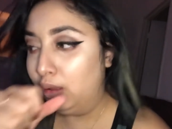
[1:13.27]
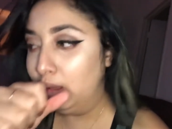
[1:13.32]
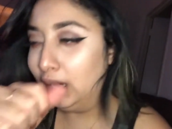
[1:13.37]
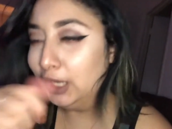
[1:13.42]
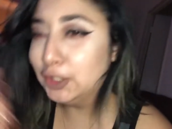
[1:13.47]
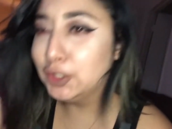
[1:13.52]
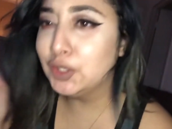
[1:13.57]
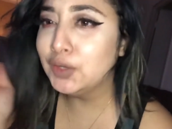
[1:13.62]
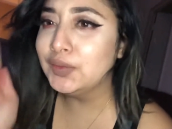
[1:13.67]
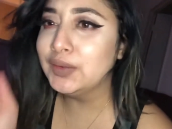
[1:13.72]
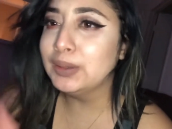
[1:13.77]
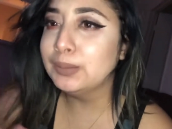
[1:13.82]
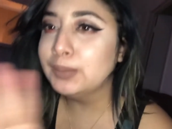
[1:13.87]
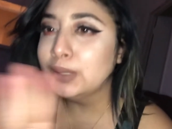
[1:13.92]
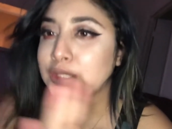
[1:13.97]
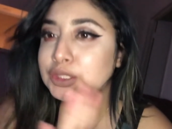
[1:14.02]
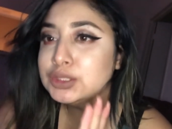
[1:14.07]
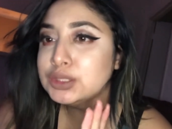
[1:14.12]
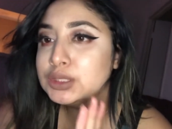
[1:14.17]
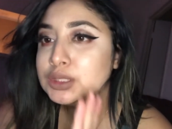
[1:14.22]
I don't know if I
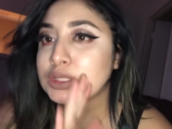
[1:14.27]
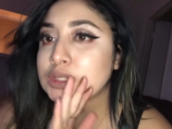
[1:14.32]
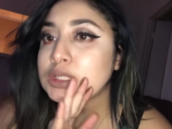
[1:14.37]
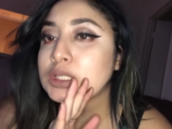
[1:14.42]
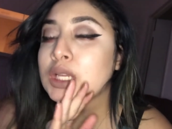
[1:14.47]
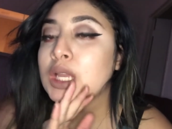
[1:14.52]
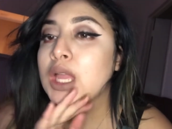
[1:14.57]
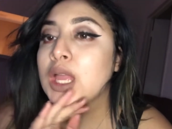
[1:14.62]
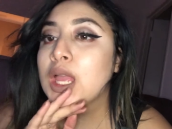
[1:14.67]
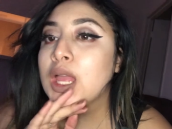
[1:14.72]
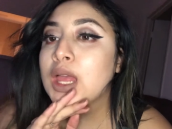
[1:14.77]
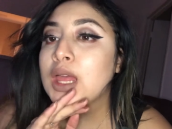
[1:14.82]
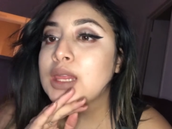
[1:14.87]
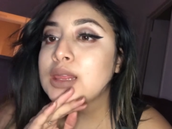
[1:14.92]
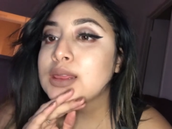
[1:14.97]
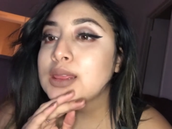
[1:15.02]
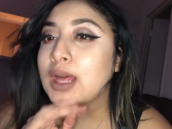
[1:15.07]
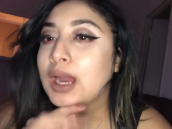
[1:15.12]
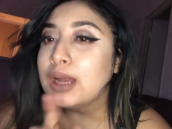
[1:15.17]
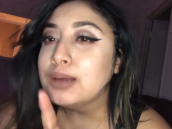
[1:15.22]
mentioned,
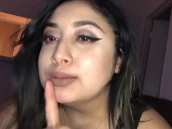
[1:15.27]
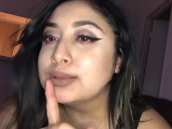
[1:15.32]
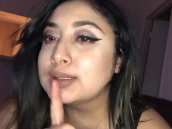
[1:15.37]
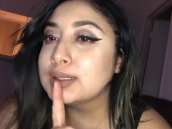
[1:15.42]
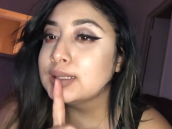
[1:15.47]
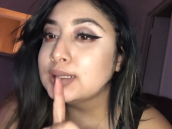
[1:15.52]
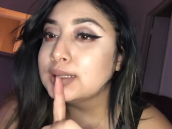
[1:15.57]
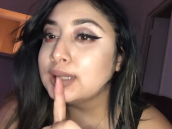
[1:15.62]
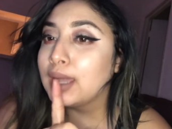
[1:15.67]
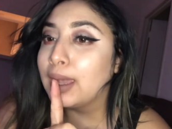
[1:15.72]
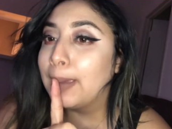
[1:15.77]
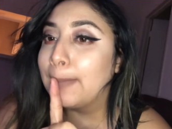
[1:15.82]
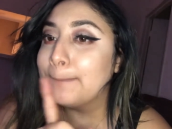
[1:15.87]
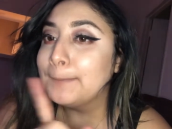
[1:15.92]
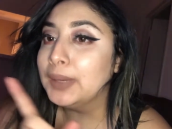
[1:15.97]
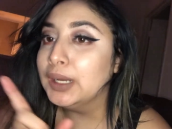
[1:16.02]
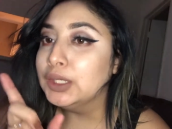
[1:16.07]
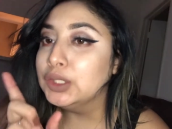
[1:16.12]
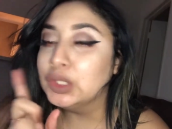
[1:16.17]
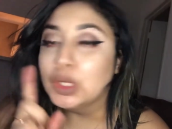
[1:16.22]
that I was gonna get
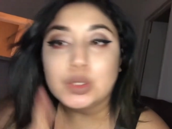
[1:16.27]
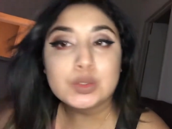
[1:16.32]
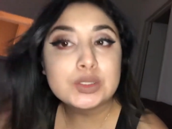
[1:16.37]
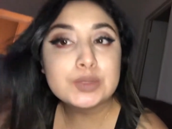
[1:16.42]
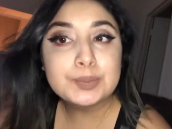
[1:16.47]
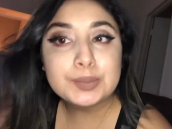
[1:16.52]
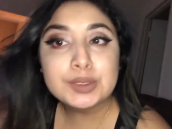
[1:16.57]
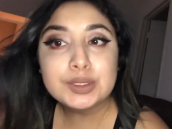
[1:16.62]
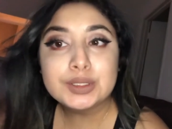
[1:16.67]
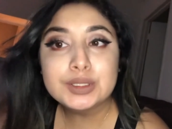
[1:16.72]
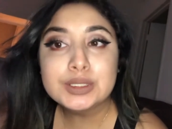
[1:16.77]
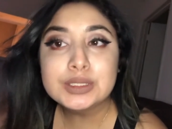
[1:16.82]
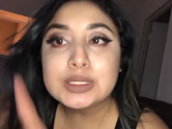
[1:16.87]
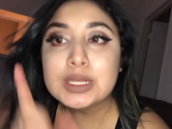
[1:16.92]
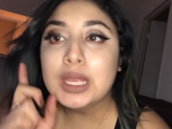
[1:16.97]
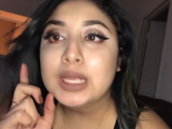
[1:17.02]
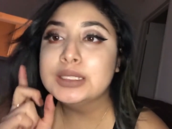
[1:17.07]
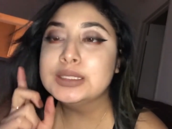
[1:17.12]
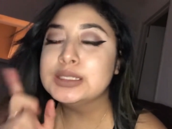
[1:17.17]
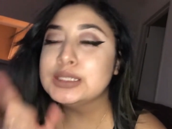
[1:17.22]
my nose pierced.
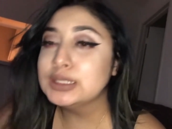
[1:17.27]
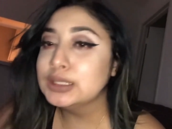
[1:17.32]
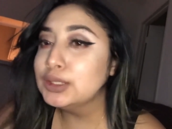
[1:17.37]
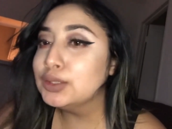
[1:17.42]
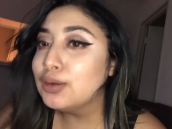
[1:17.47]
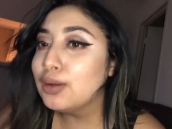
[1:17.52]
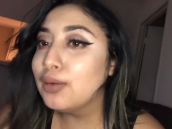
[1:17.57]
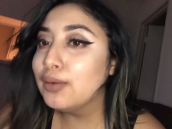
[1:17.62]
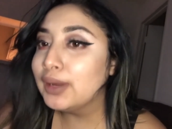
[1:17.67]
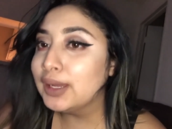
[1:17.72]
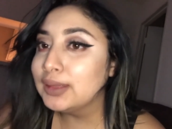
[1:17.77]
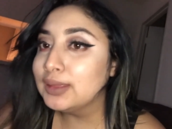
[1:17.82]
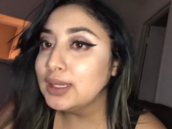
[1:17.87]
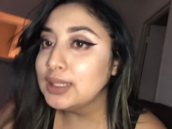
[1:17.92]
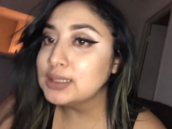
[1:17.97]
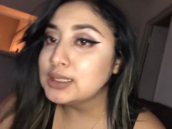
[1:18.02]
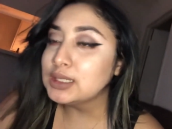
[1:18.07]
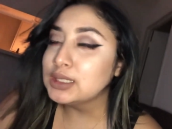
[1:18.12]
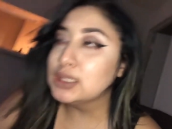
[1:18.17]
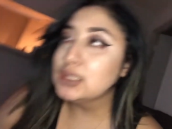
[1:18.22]
I didn't go get
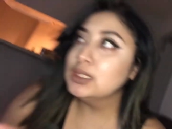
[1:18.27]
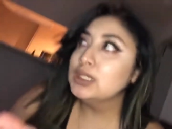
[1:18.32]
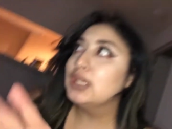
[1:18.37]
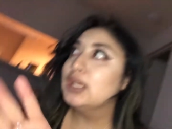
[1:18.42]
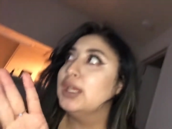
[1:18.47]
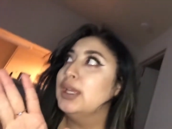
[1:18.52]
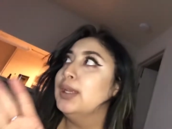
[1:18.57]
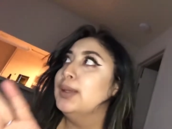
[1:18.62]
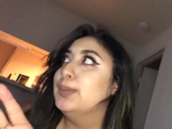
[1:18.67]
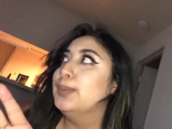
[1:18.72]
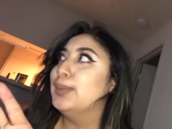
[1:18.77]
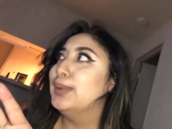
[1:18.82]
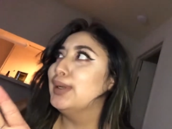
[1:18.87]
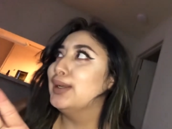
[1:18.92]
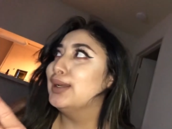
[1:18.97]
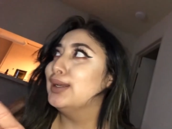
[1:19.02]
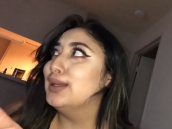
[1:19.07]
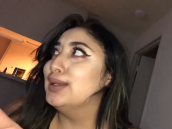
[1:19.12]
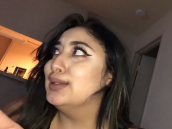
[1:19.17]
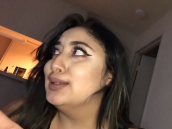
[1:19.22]
that done
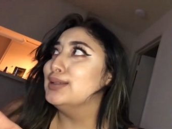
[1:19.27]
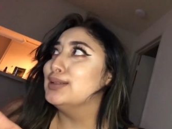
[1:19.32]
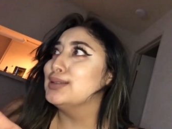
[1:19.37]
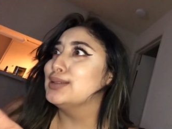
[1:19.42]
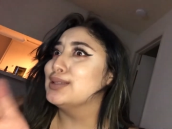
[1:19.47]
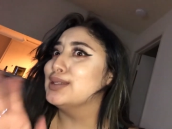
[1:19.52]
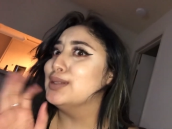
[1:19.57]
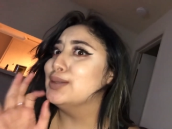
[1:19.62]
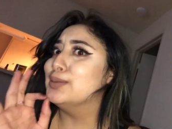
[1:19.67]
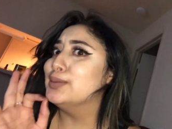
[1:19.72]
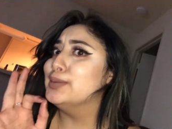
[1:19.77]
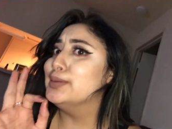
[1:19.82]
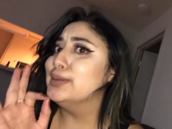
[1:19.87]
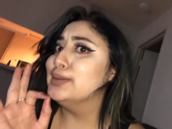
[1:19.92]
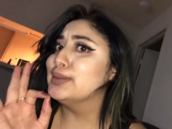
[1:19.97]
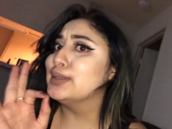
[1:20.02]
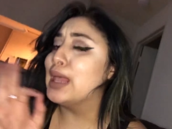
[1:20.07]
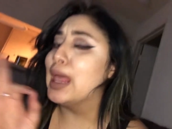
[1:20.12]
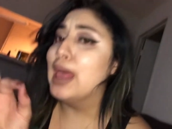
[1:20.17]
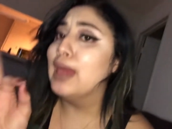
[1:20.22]
because it
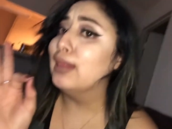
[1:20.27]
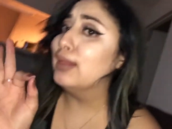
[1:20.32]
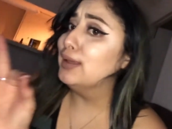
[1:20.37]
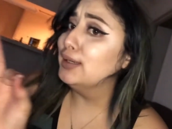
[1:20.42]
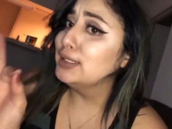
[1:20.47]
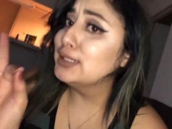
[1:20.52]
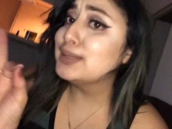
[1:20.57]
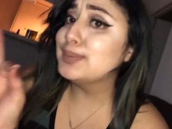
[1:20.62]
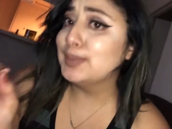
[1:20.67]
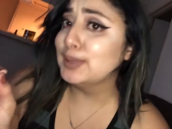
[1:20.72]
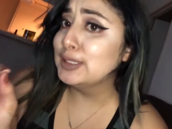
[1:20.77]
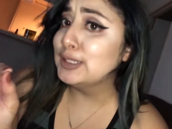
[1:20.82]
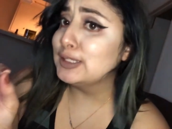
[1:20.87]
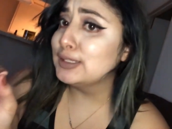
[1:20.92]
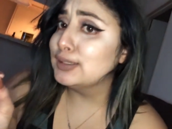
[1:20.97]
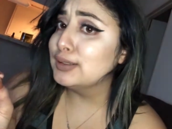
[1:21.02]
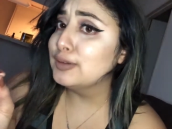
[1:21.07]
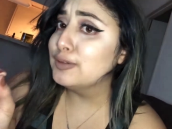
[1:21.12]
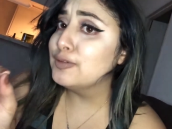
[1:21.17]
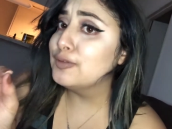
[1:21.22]
was hella
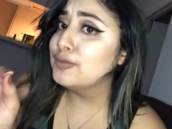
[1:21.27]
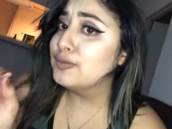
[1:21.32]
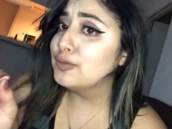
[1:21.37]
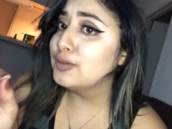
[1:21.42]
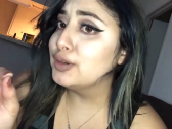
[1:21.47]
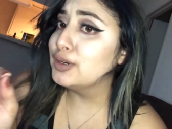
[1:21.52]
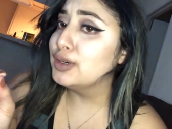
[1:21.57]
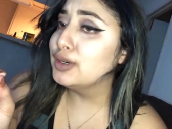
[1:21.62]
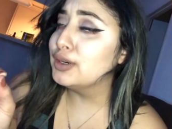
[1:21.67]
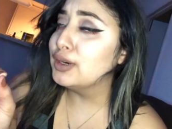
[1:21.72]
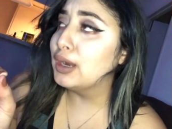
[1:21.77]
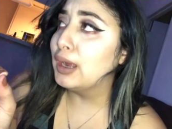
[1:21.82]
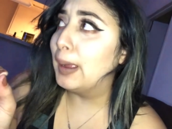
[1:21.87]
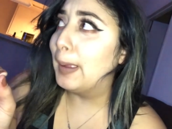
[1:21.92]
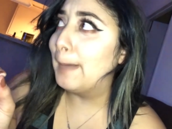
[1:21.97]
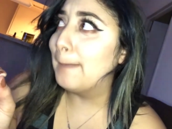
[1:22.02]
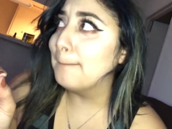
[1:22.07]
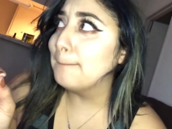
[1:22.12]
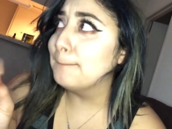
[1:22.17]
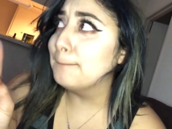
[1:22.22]
expensive for
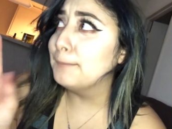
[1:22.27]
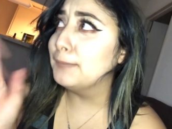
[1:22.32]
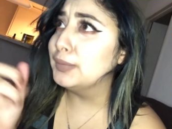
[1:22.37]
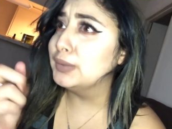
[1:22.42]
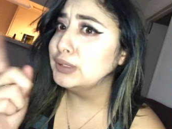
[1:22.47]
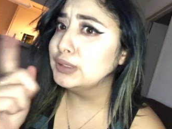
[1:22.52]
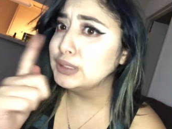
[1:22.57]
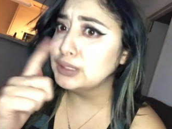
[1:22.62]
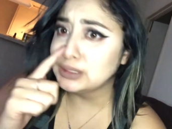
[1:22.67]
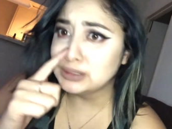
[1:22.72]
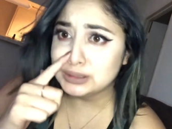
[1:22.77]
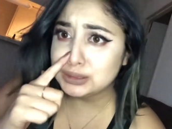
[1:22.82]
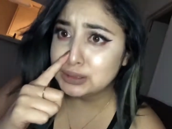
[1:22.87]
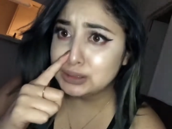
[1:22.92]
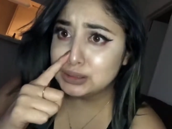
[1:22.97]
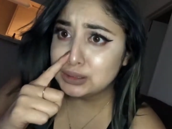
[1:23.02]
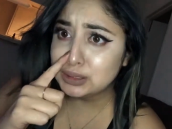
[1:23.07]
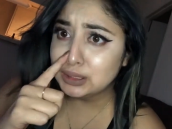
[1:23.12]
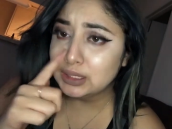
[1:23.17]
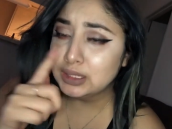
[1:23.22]
um, just
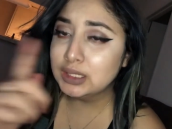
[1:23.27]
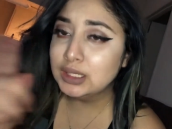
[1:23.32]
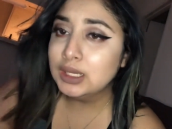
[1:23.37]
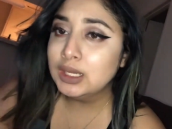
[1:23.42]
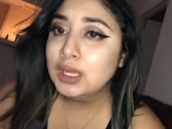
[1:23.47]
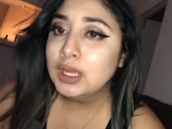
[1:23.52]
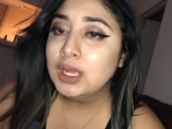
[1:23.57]
a stud.